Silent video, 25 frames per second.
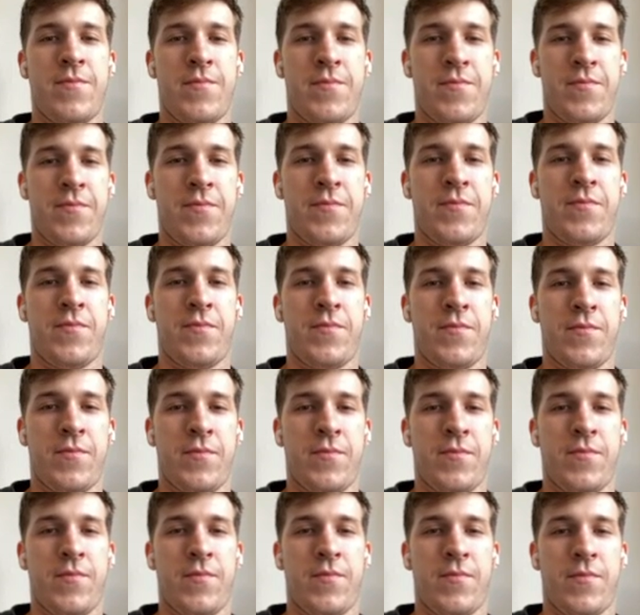
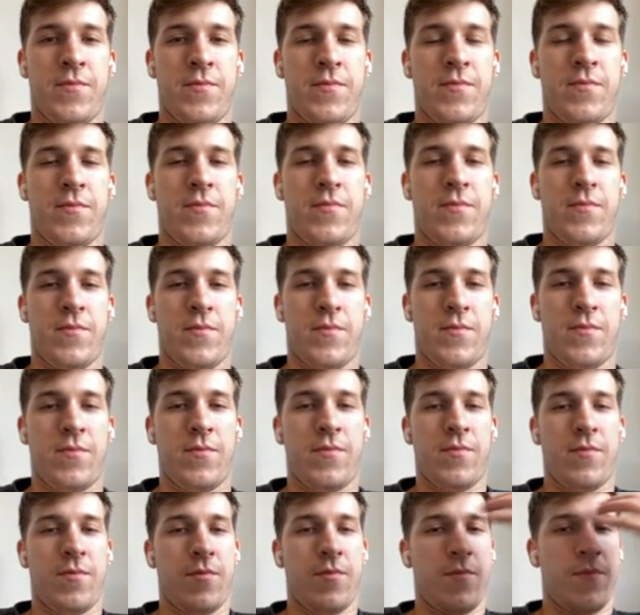
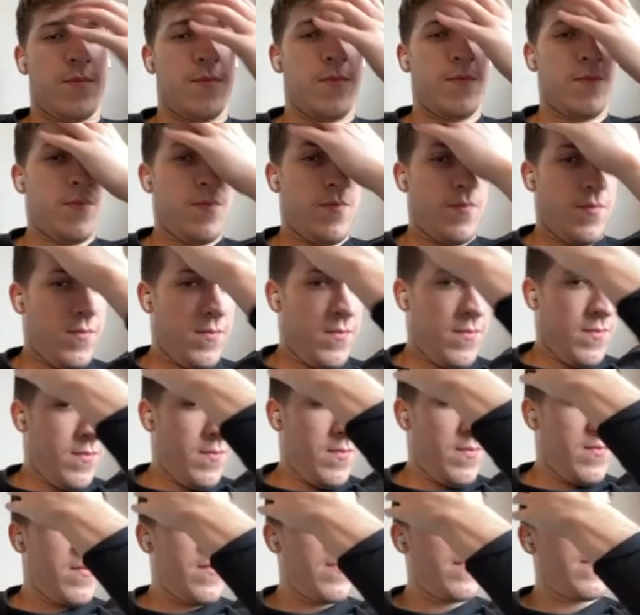
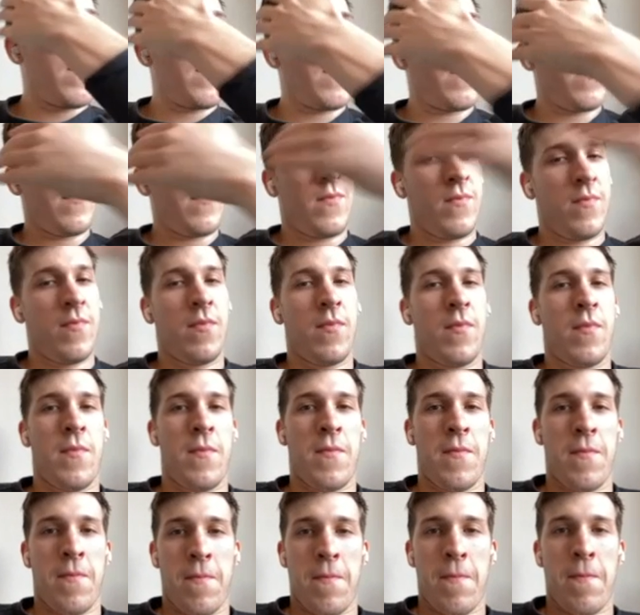
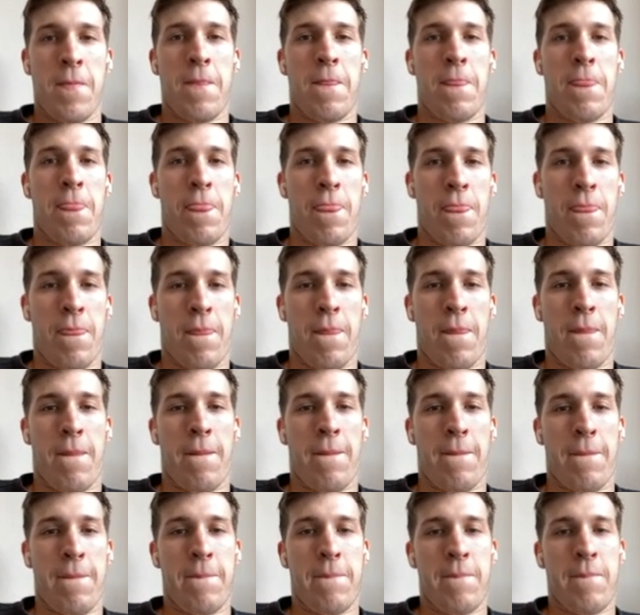
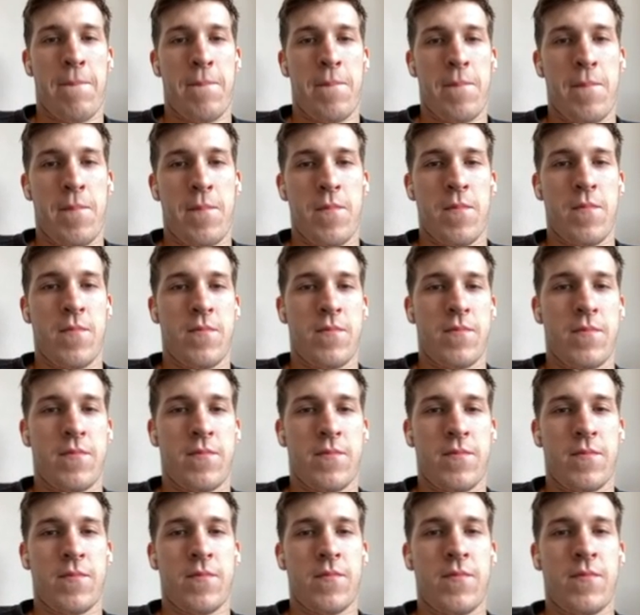
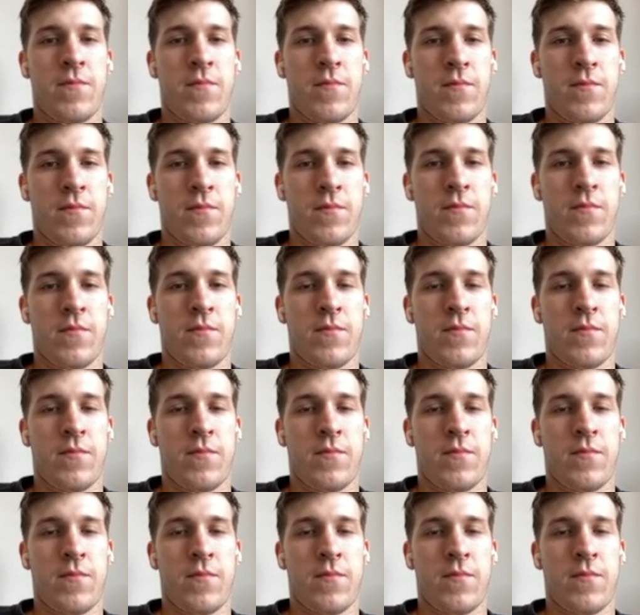[no speech]